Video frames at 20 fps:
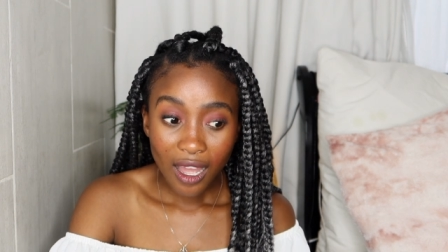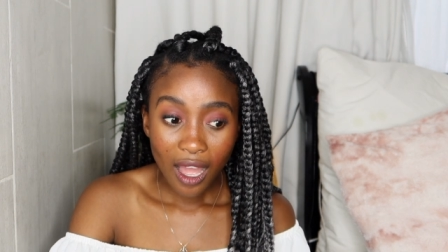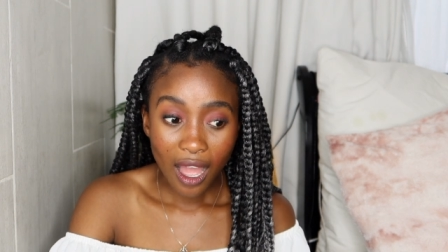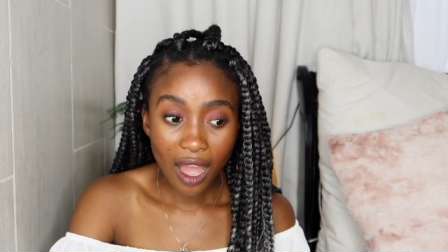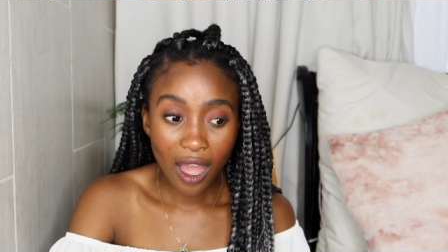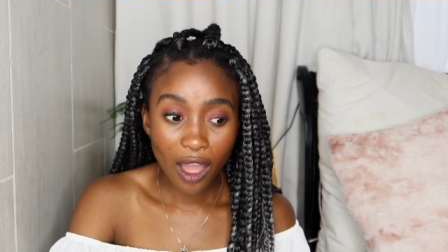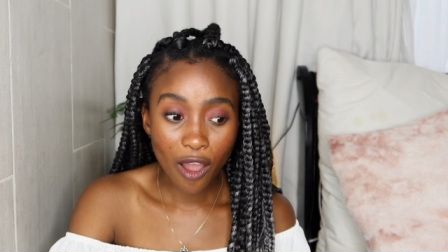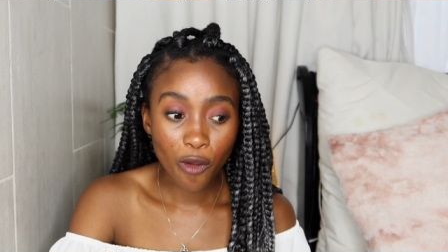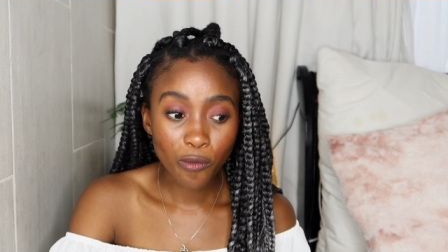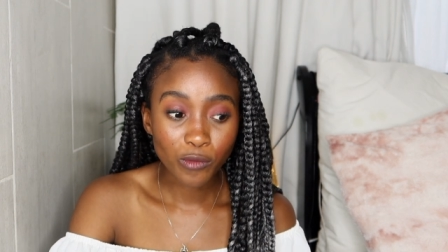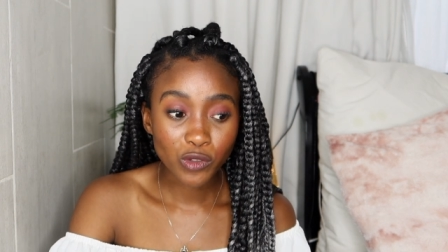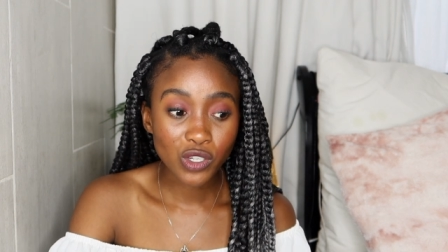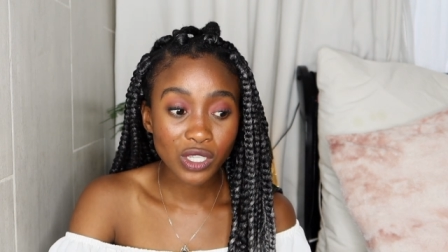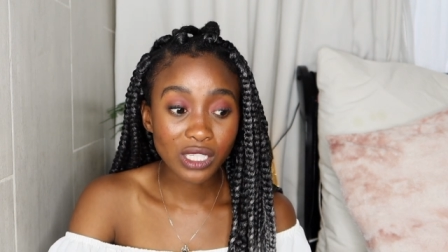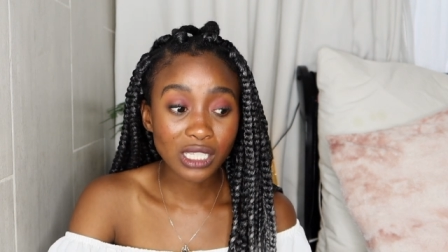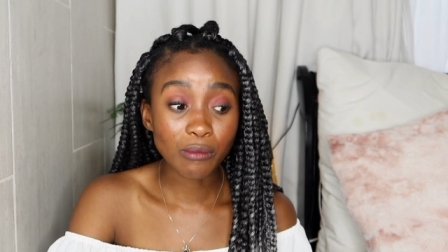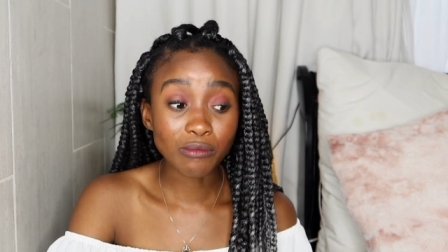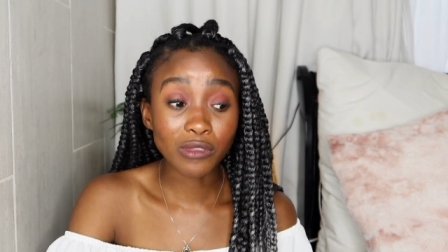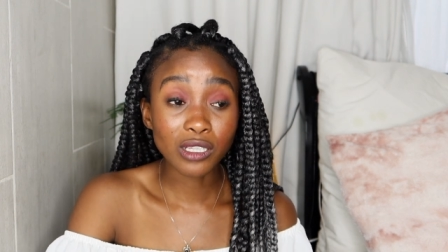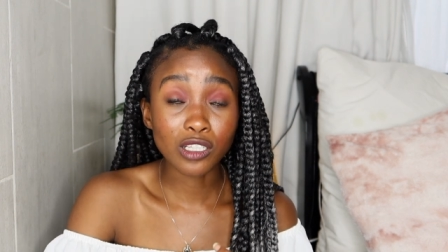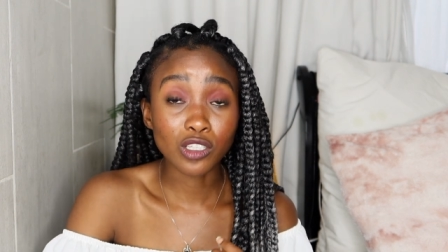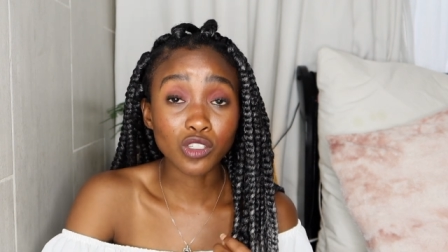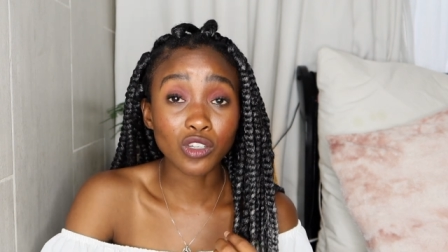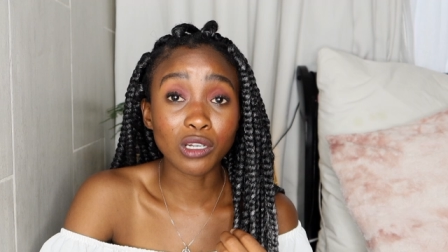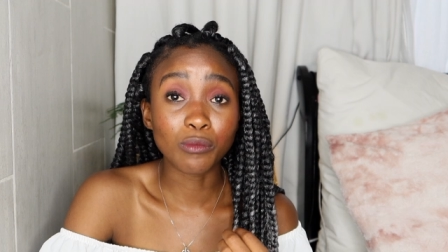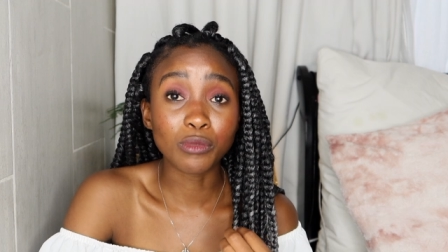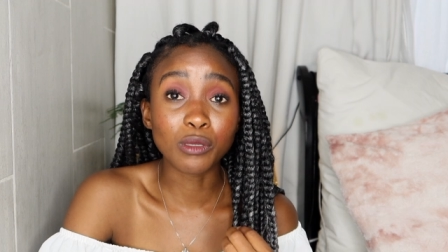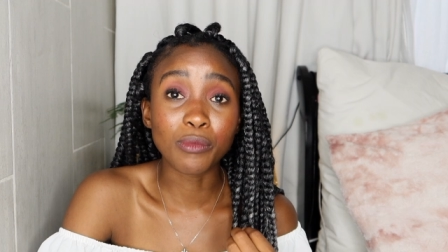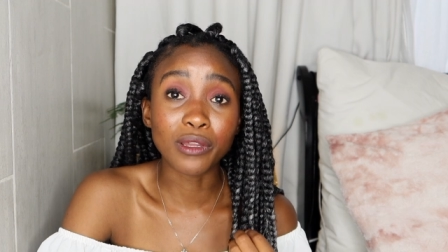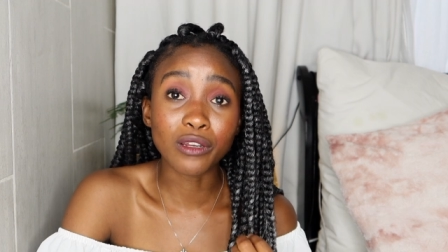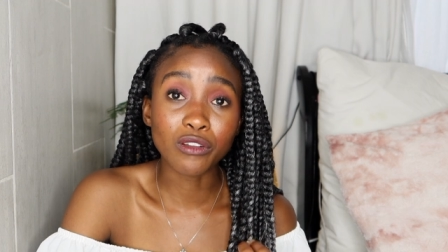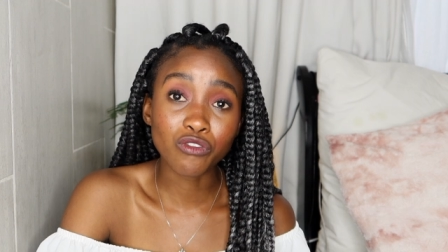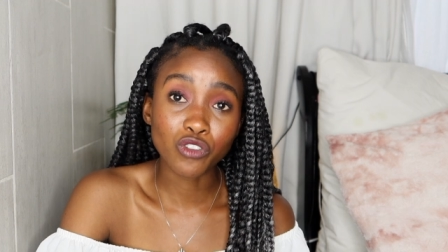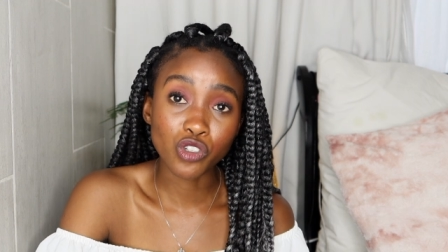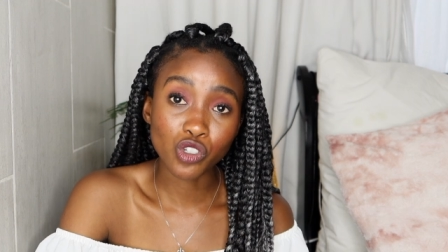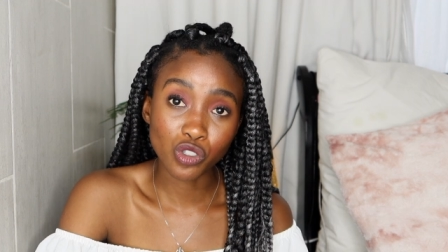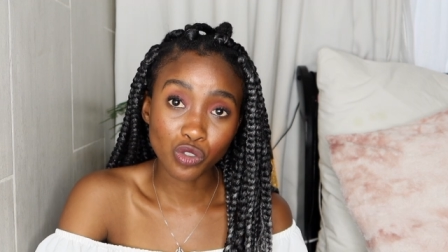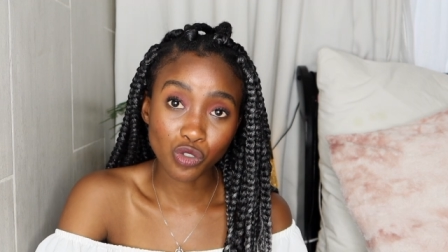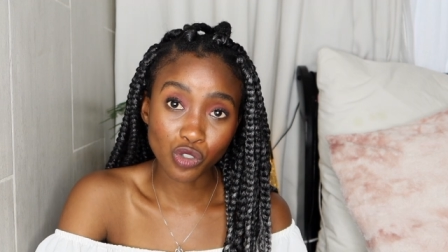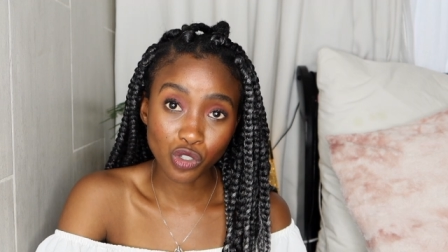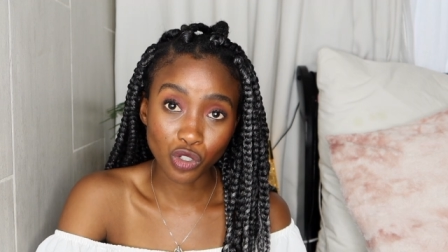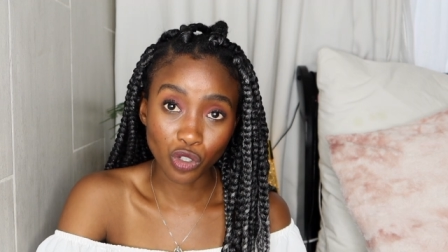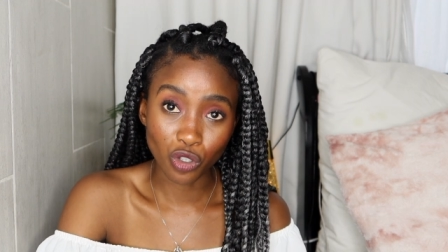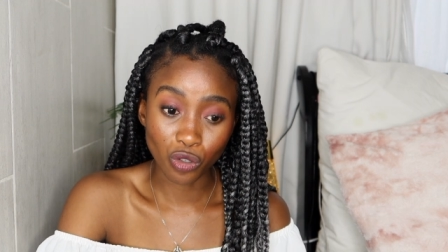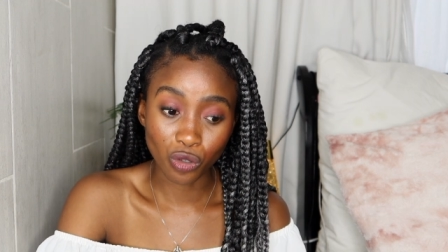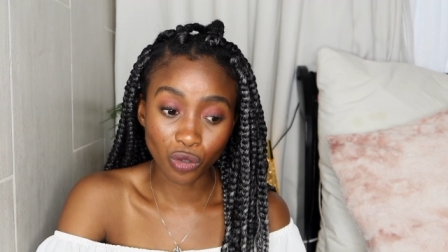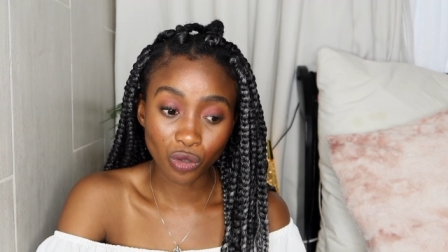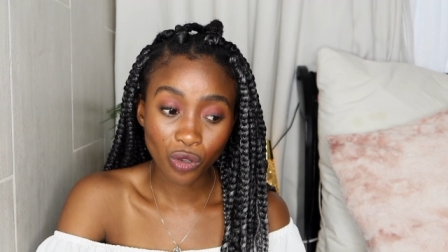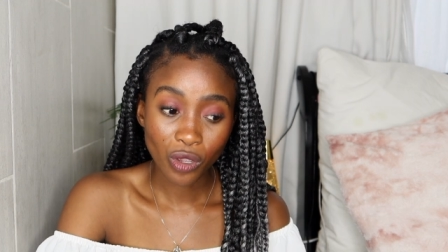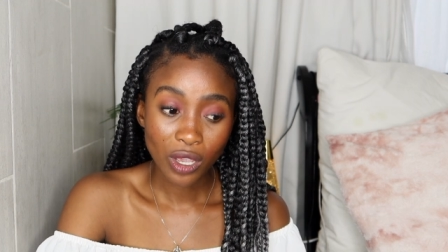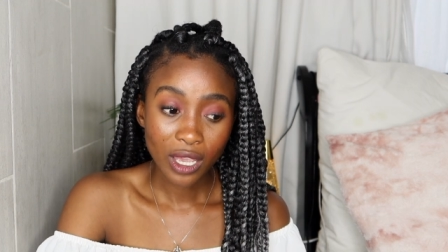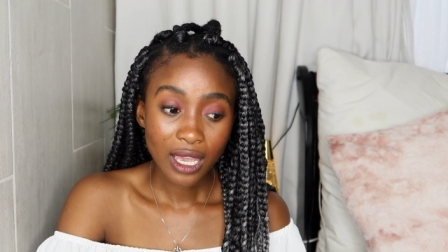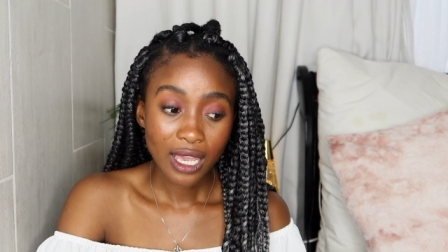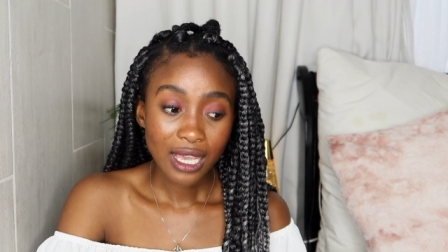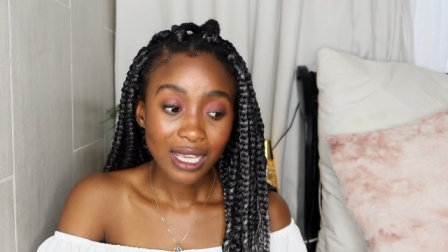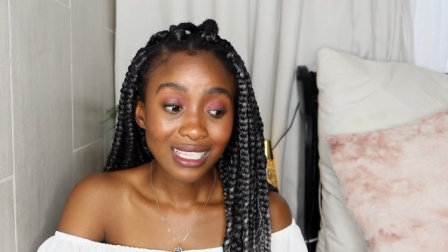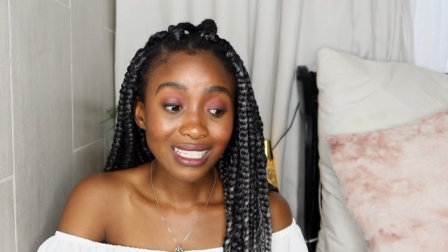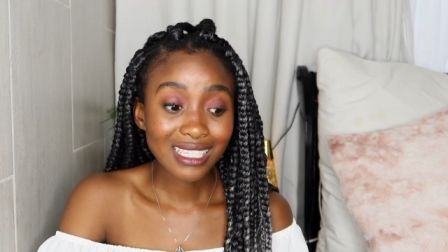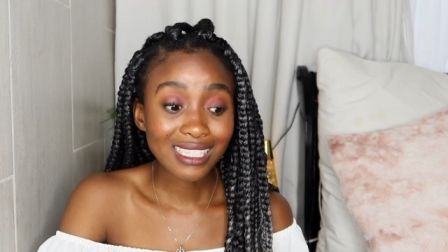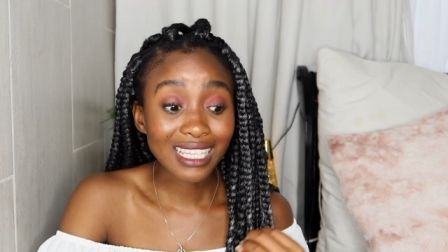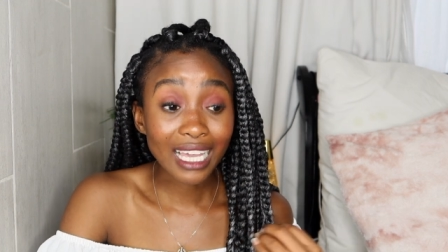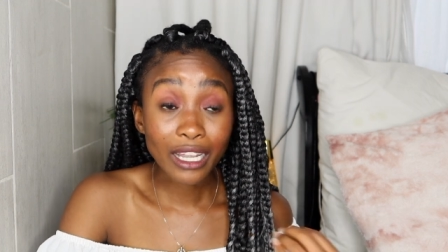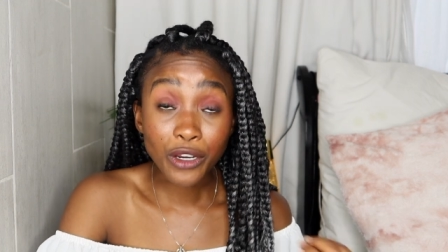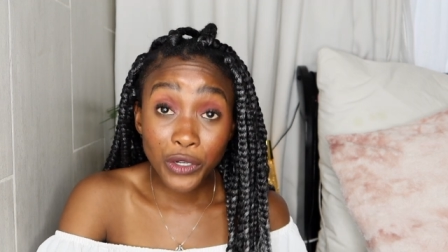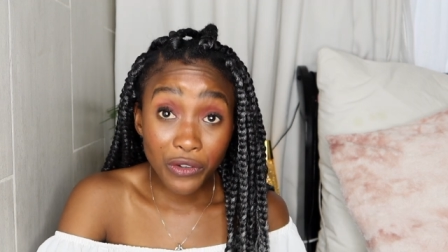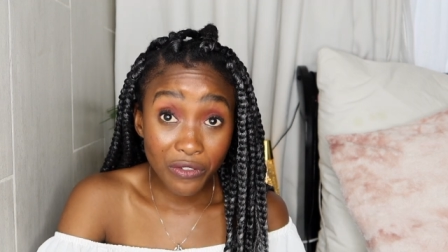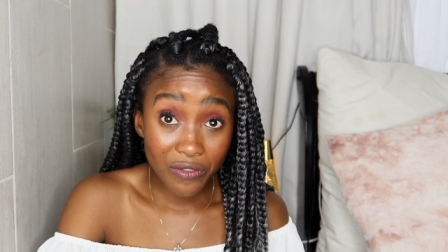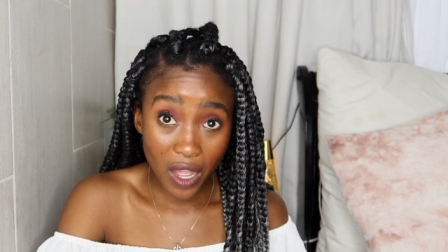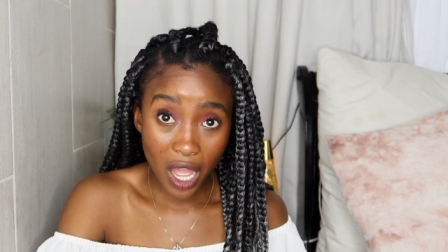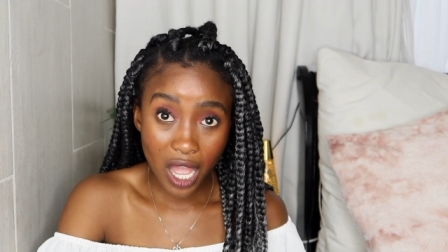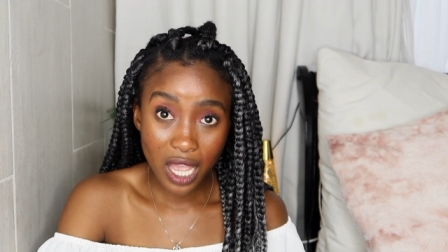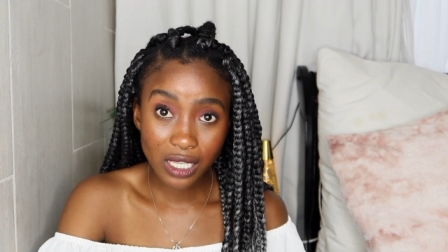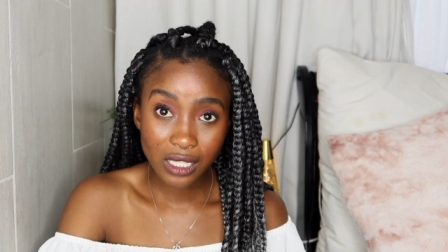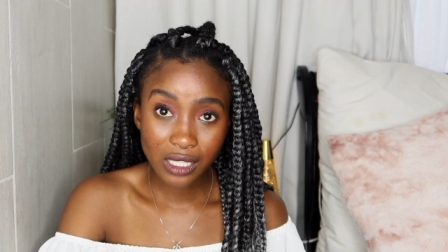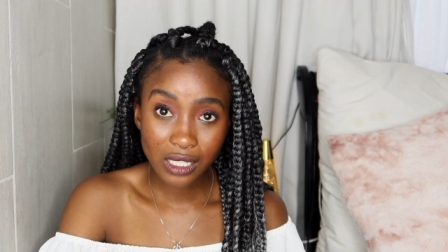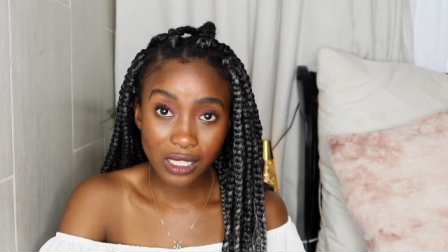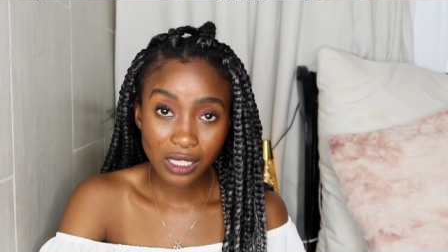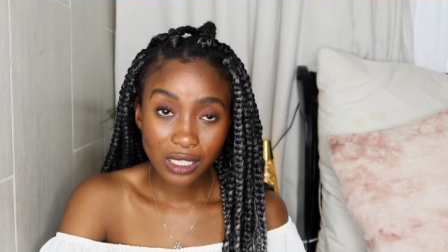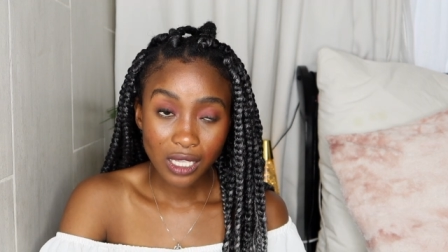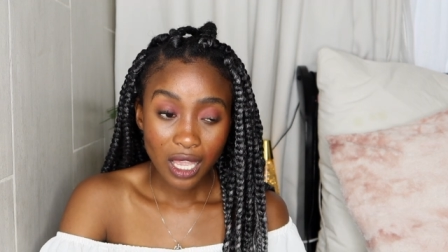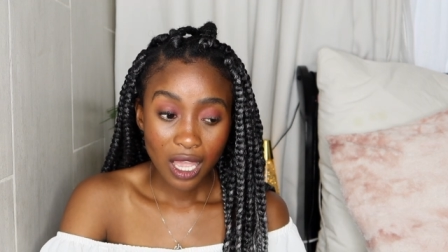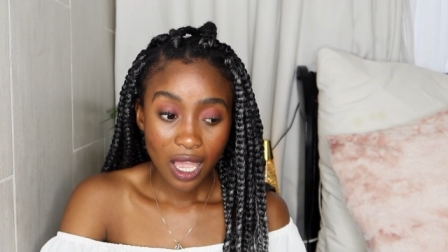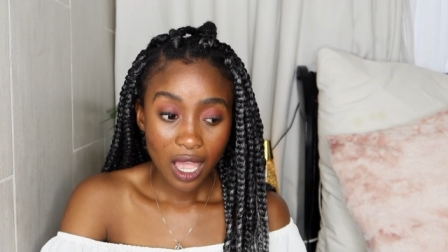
to something that's going to be beneficial to you, sacrifice,